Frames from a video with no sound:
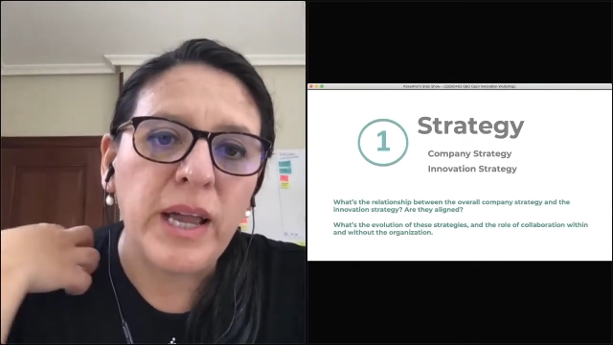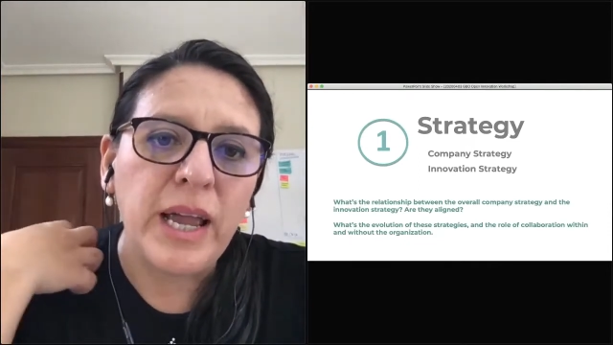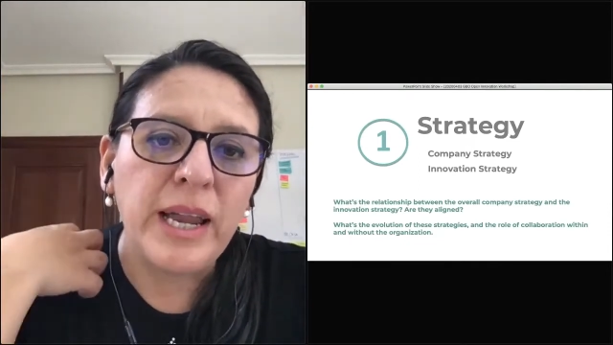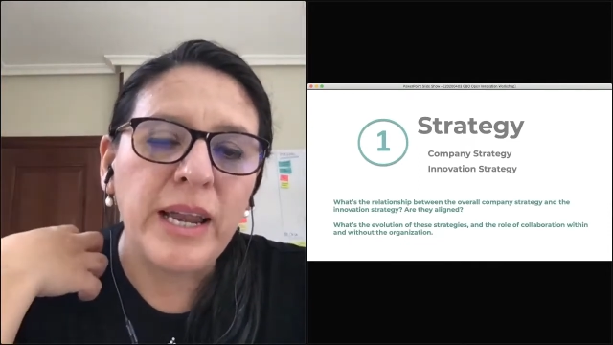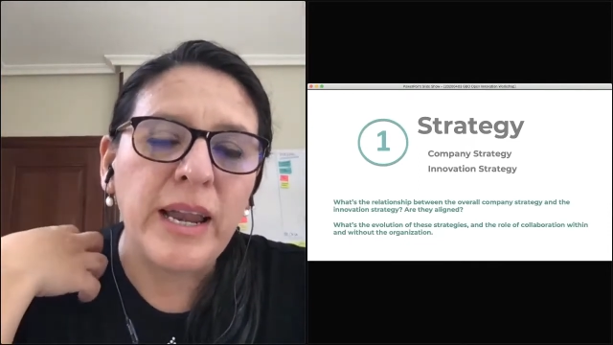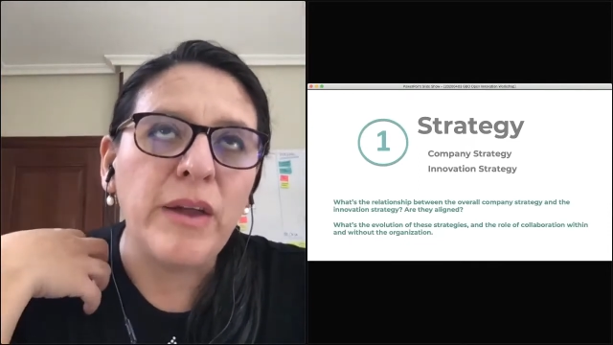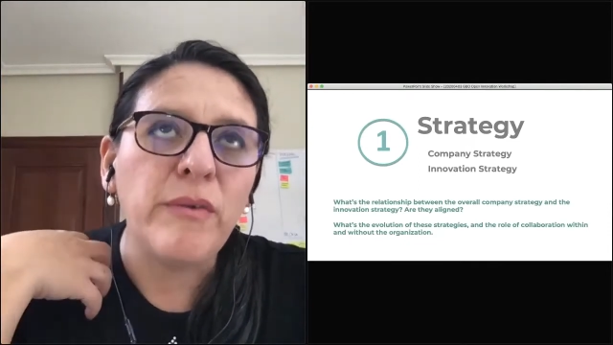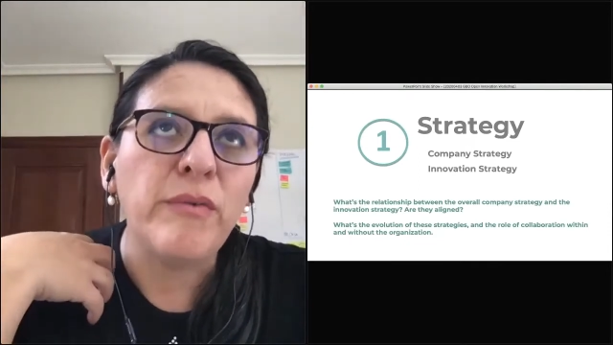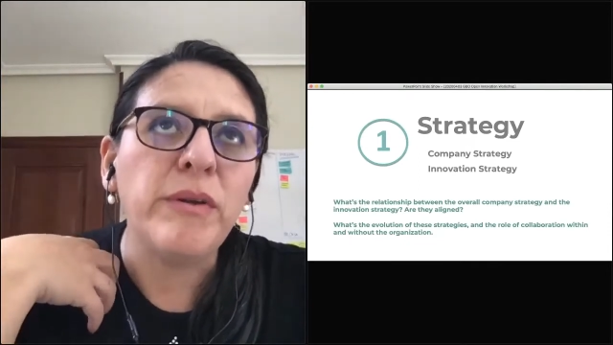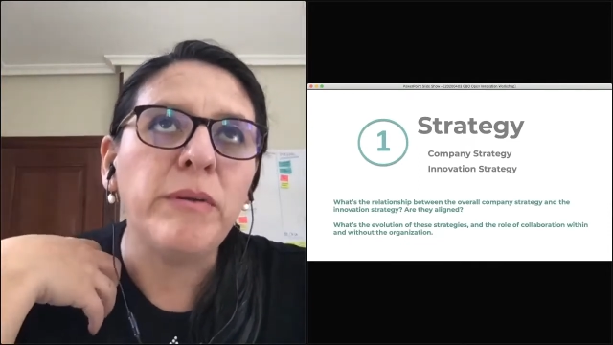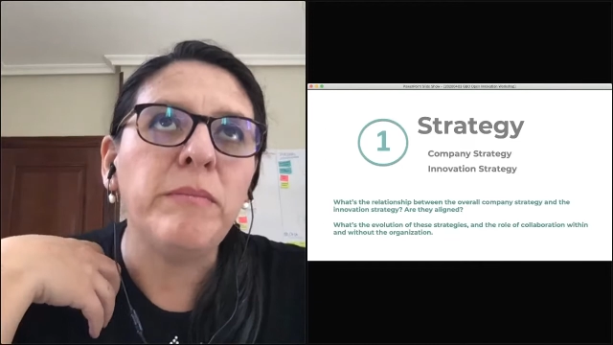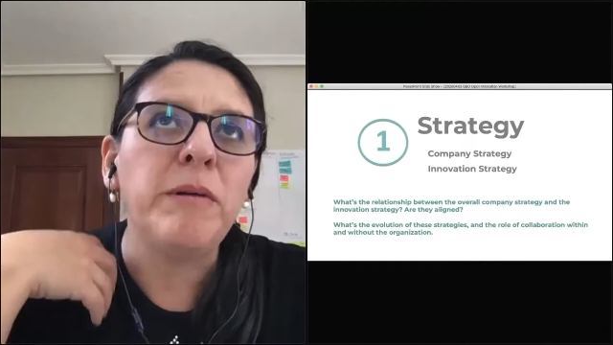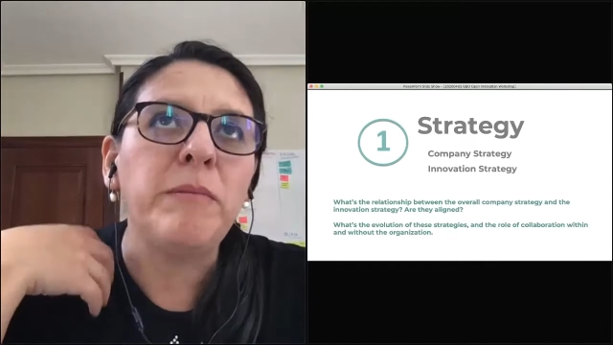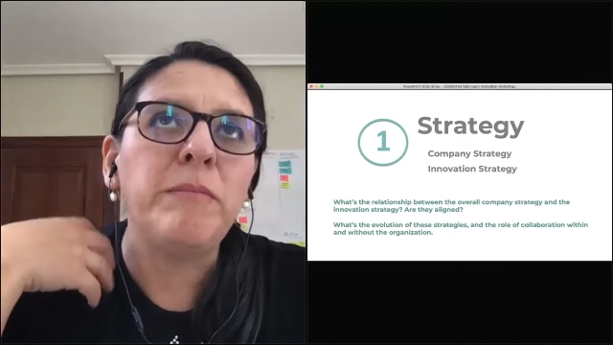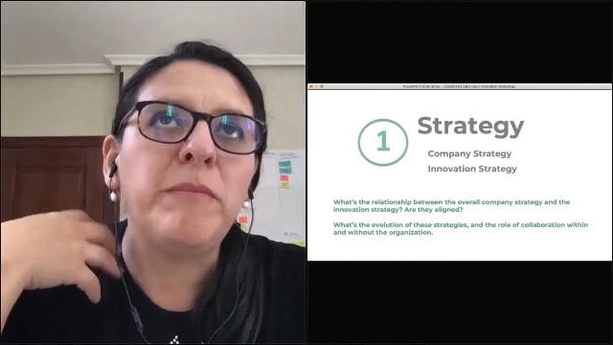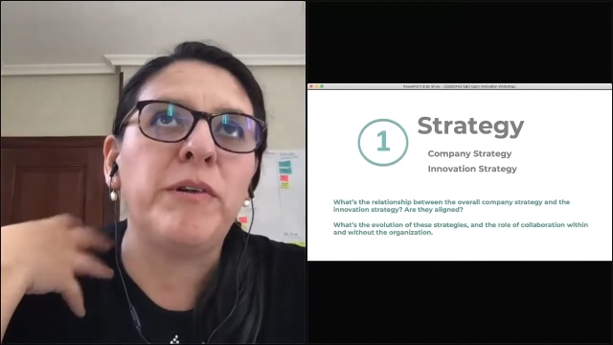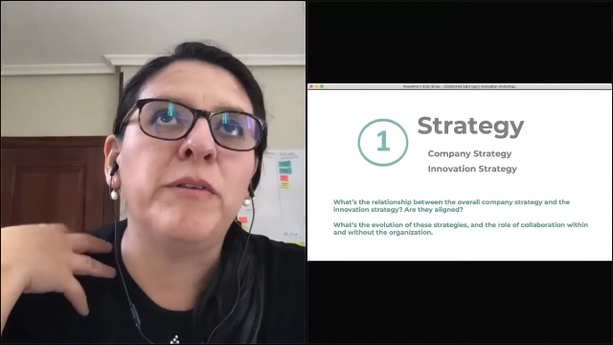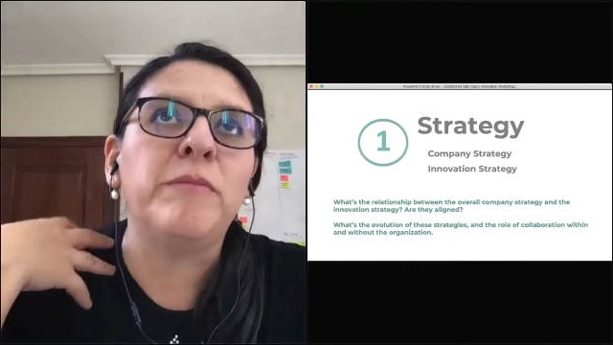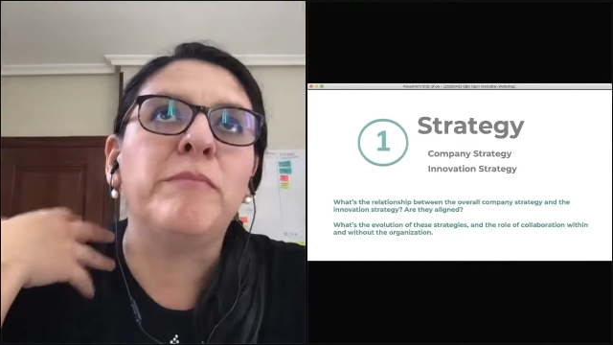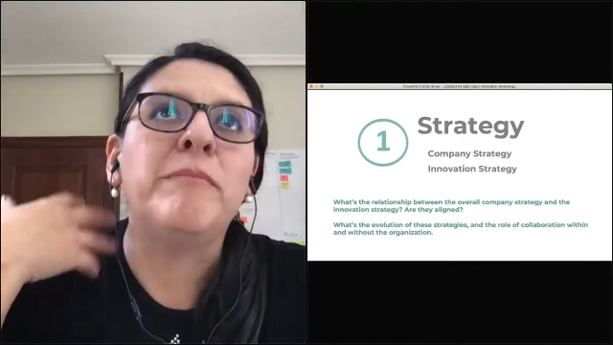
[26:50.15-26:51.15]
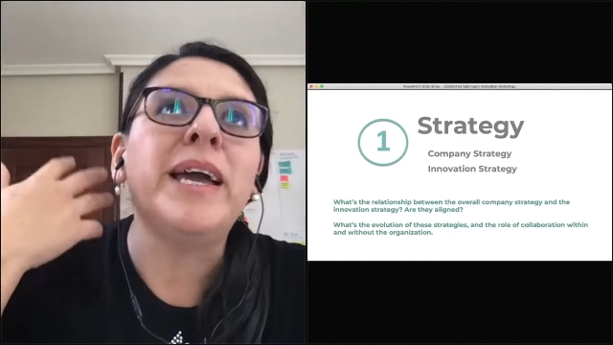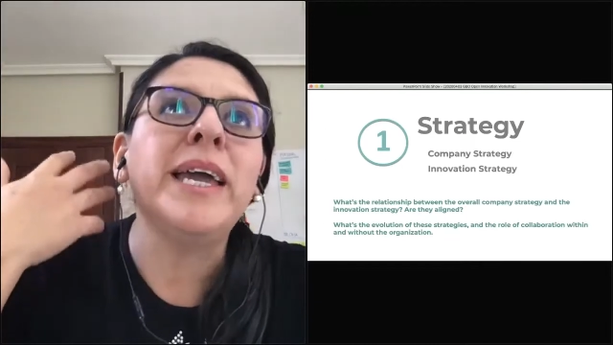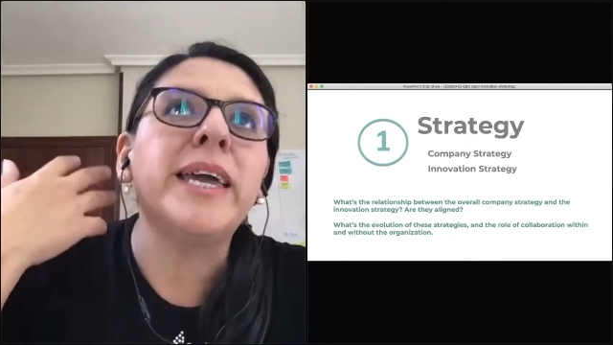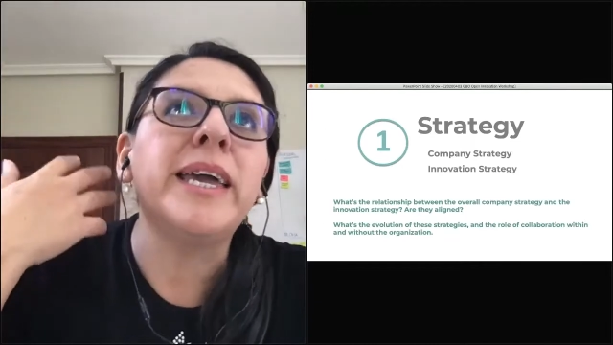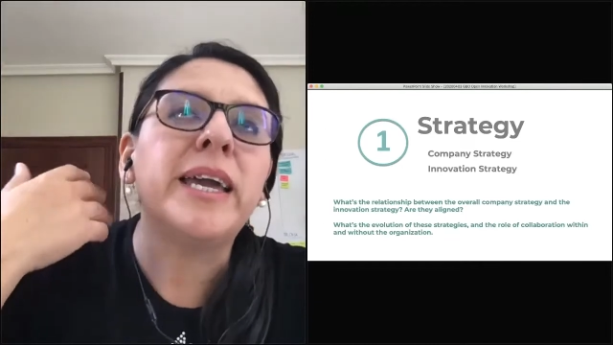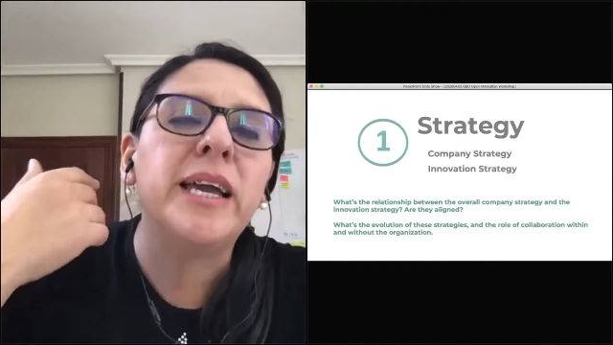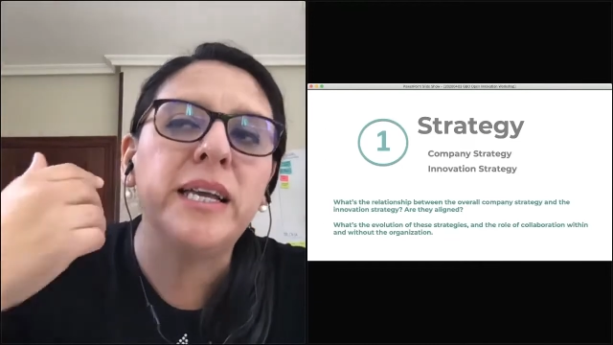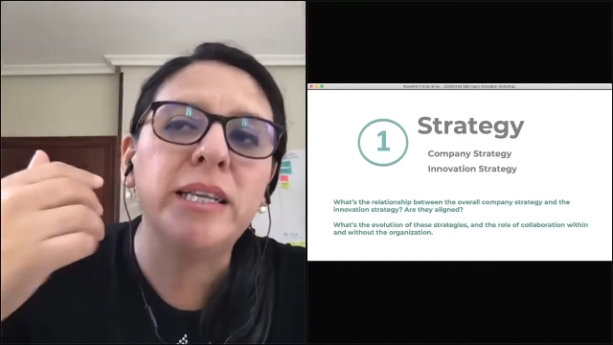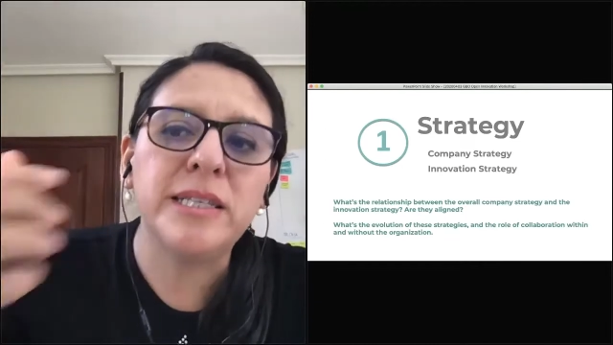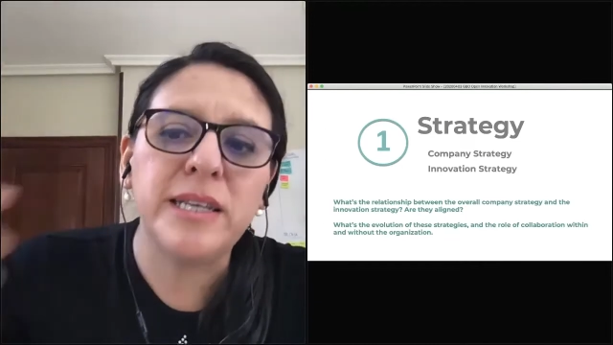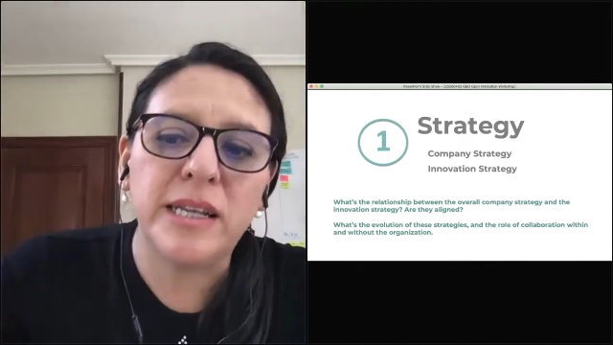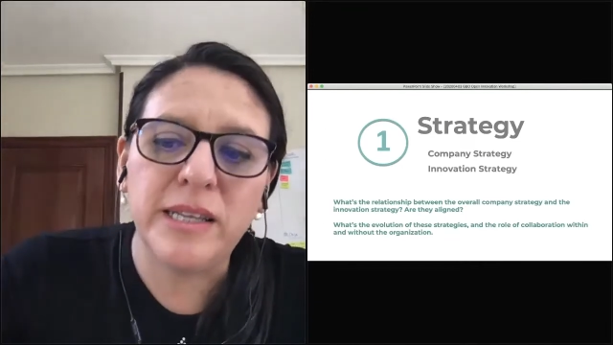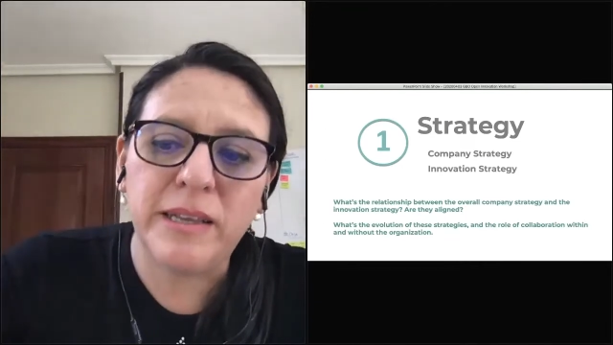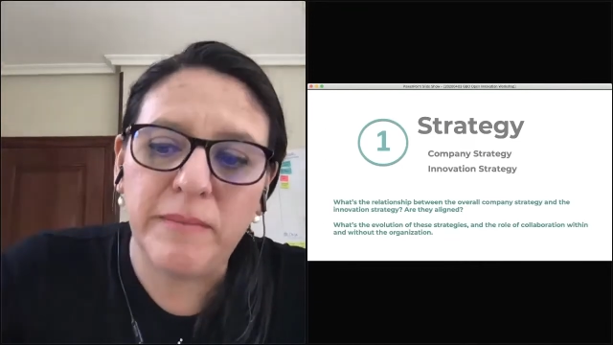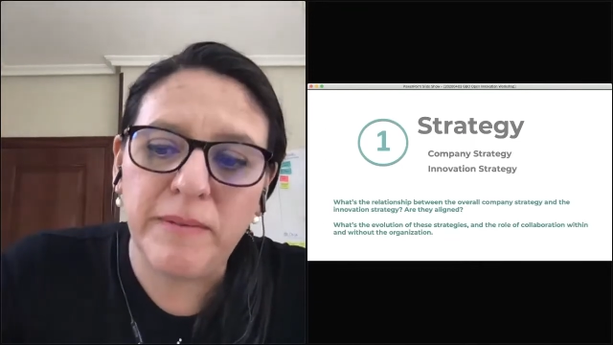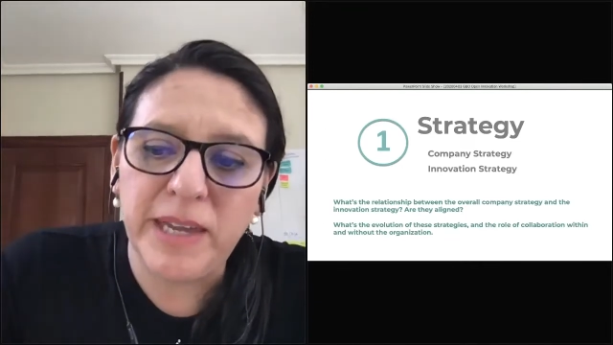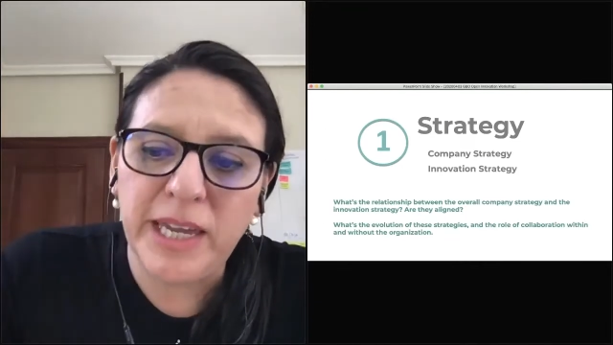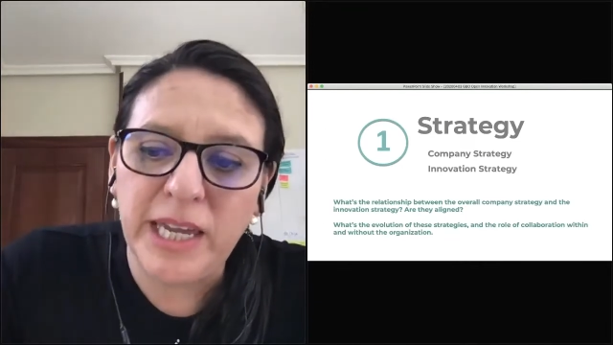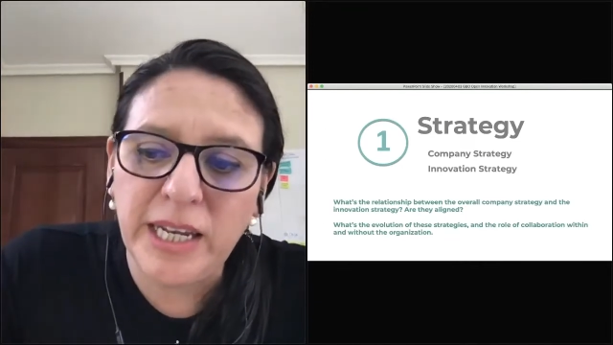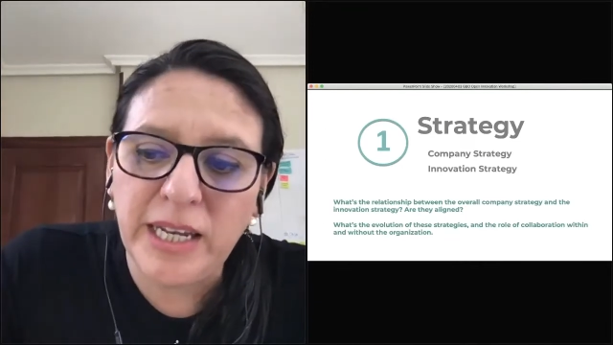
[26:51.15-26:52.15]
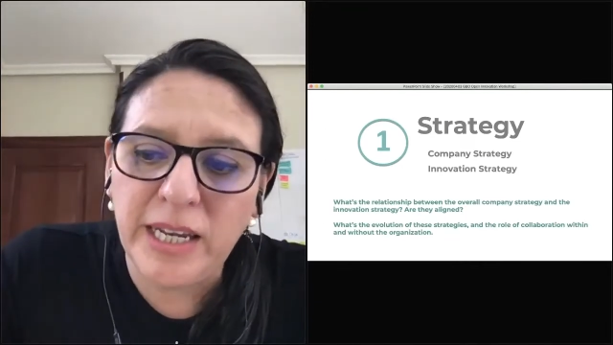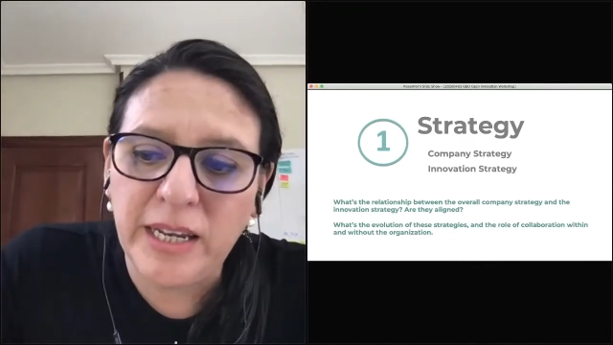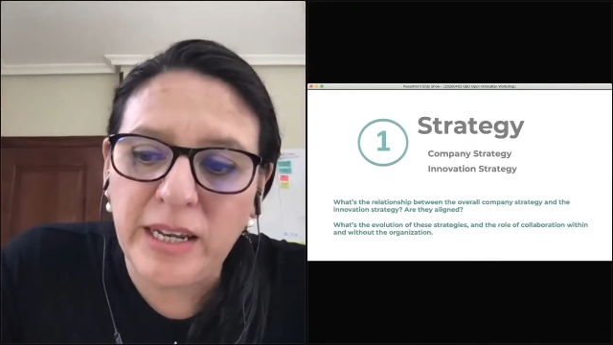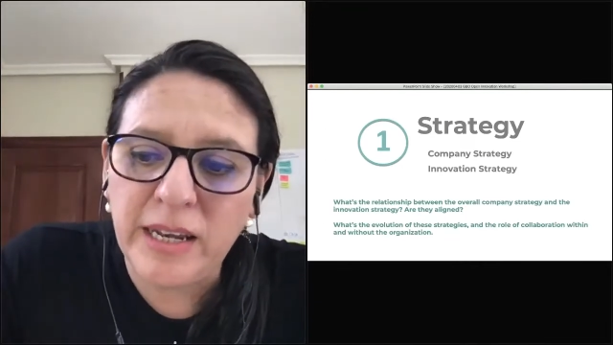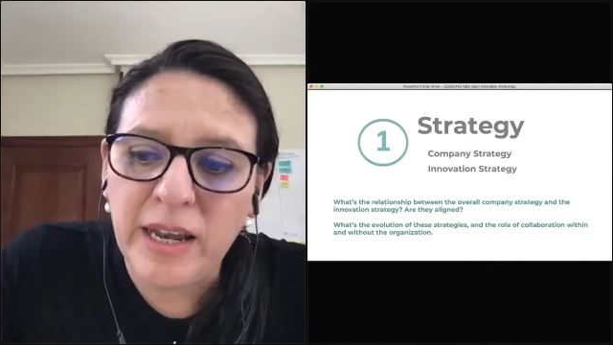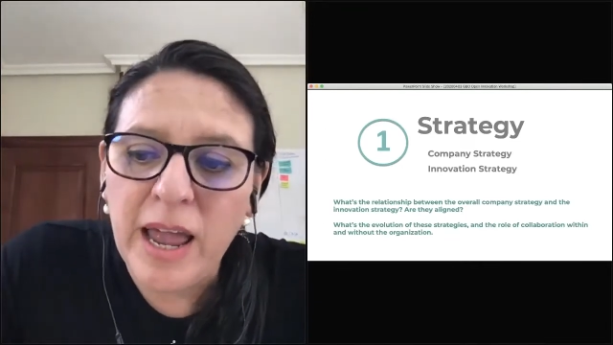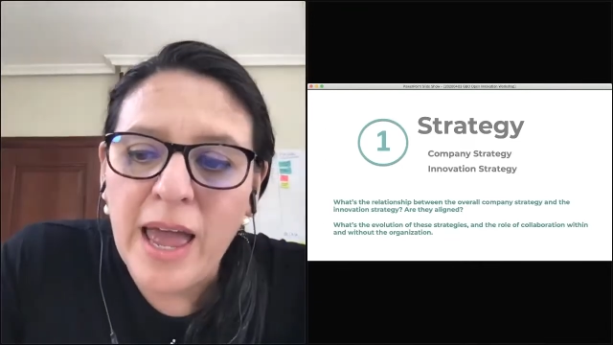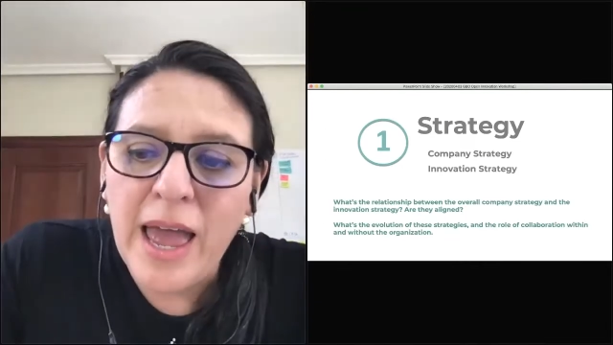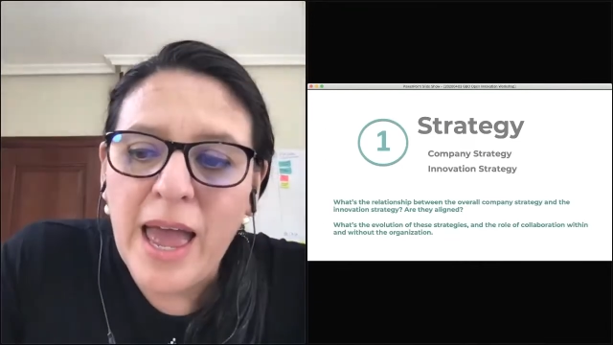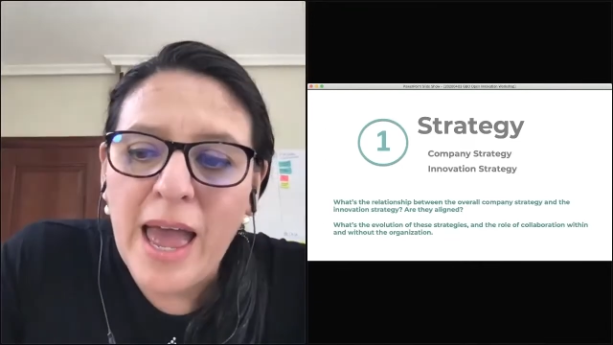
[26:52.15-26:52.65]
And I remember in my case at the beginning,